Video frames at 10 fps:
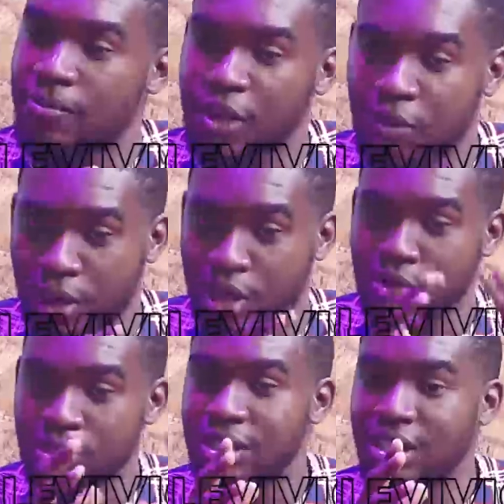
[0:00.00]
if we are
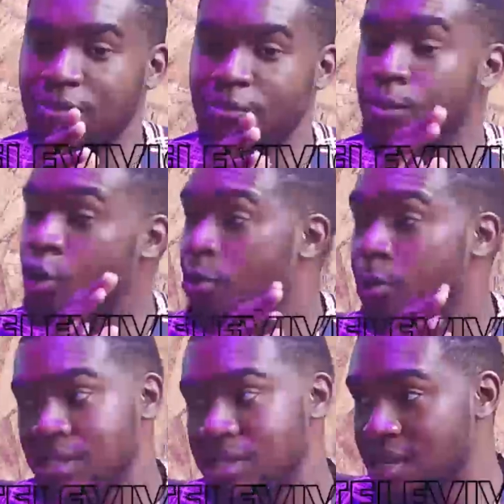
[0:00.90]
judging like from
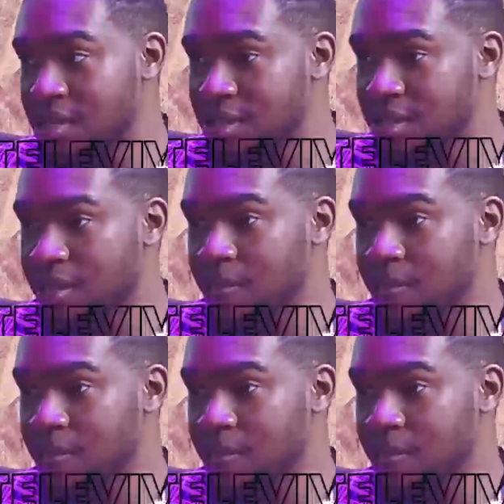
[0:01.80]
common sense,